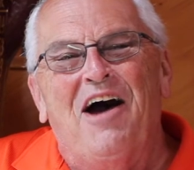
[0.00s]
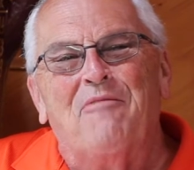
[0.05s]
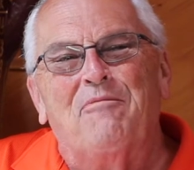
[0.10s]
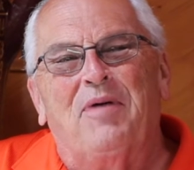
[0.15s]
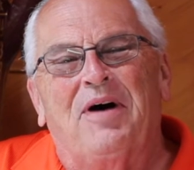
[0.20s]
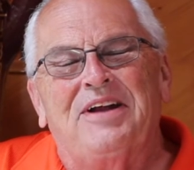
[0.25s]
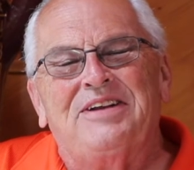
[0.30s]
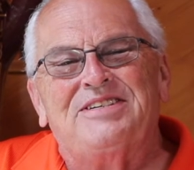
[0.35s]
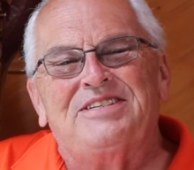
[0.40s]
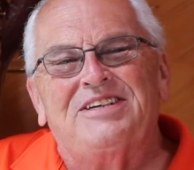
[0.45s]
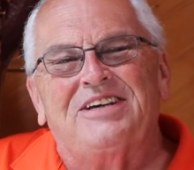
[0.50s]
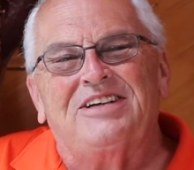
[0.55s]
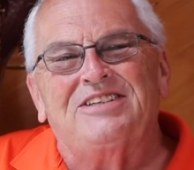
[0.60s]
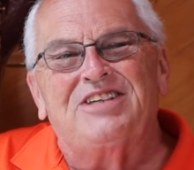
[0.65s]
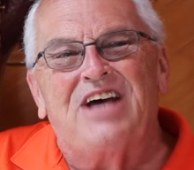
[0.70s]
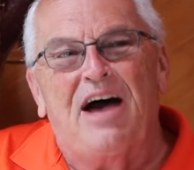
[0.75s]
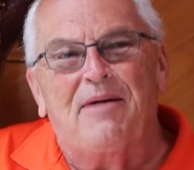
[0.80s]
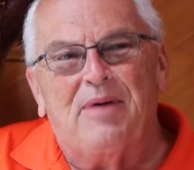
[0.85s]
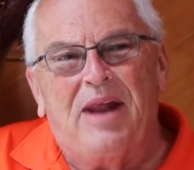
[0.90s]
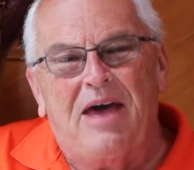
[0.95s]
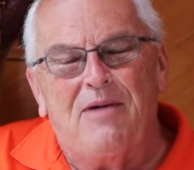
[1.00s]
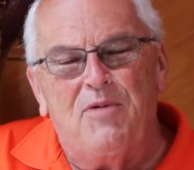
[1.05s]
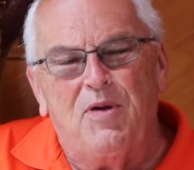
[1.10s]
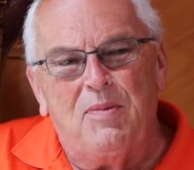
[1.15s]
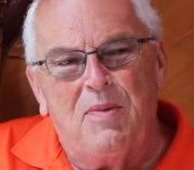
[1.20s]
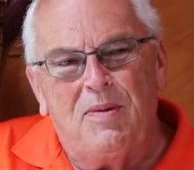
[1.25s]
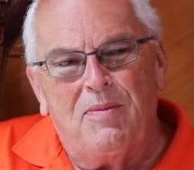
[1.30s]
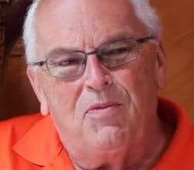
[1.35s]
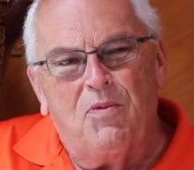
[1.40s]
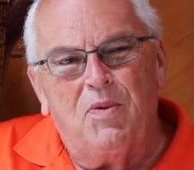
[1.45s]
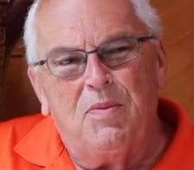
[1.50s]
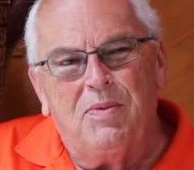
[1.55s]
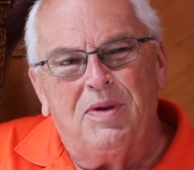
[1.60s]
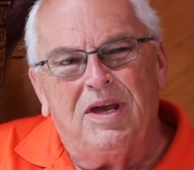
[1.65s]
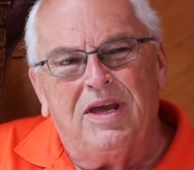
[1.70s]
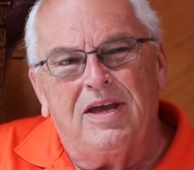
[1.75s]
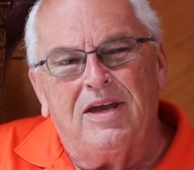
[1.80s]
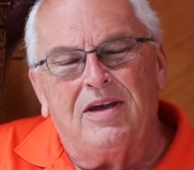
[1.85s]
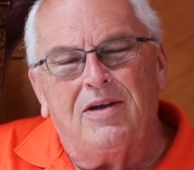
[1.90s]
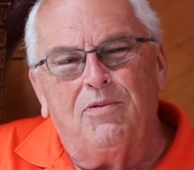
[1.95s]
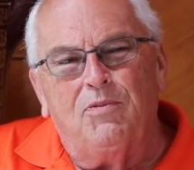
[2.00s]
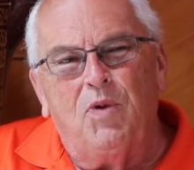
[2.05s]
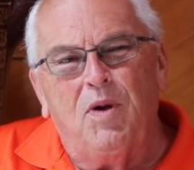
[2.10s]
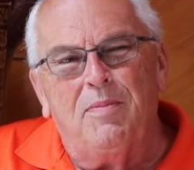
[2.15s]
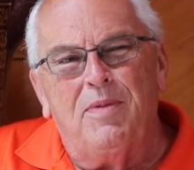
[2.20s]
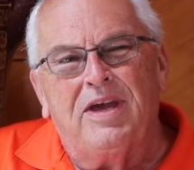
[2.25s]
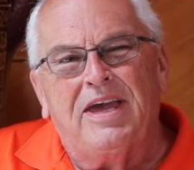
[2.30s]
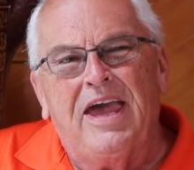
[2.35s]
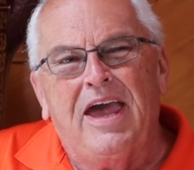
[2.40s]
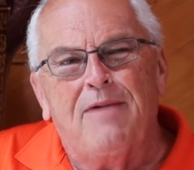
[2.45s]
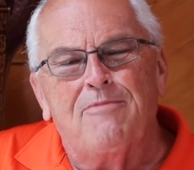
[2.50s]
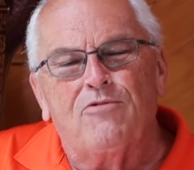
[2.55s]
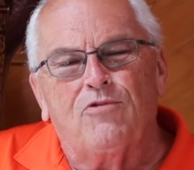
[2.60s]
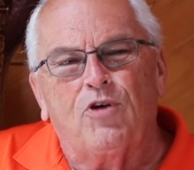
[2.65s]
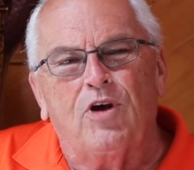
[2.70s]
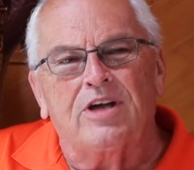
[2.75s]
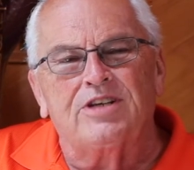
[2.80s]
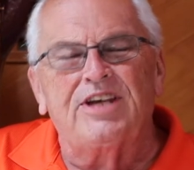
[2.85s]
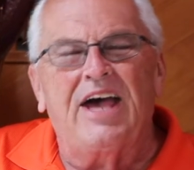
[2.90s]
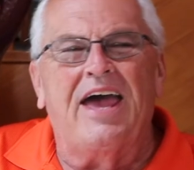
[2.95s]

But Tom and I, we became friends.